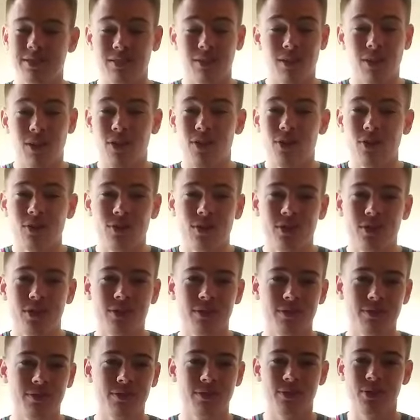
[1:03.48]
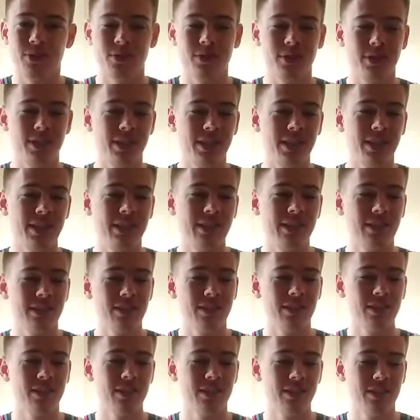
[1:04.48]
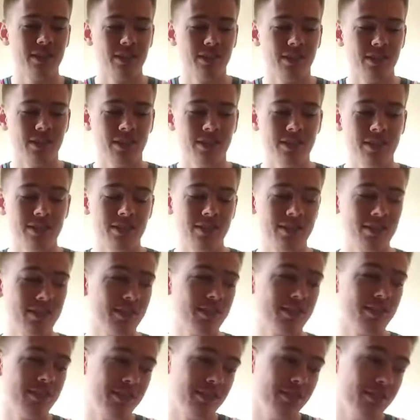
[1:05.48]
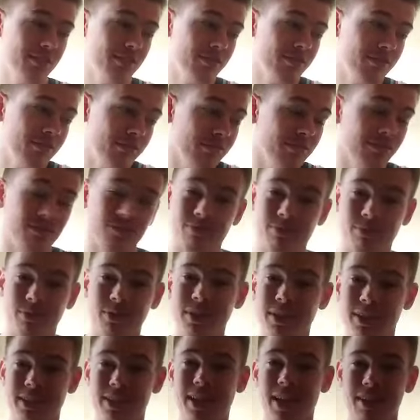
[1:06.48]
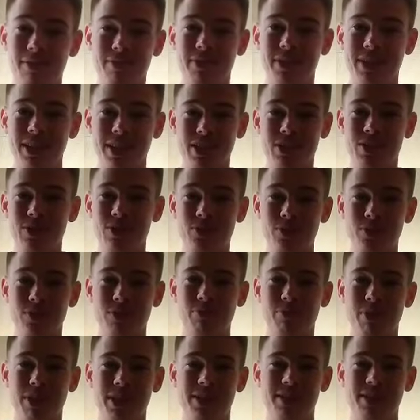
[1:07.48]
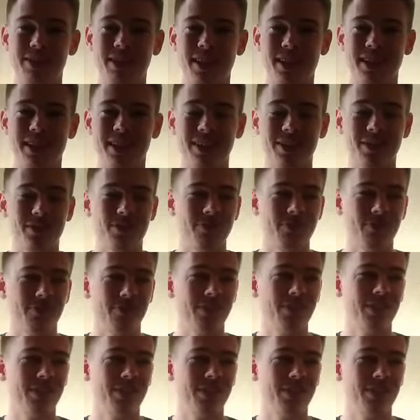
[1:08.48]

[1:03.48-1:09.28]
longer for the Heat because we can definitely use a player like him.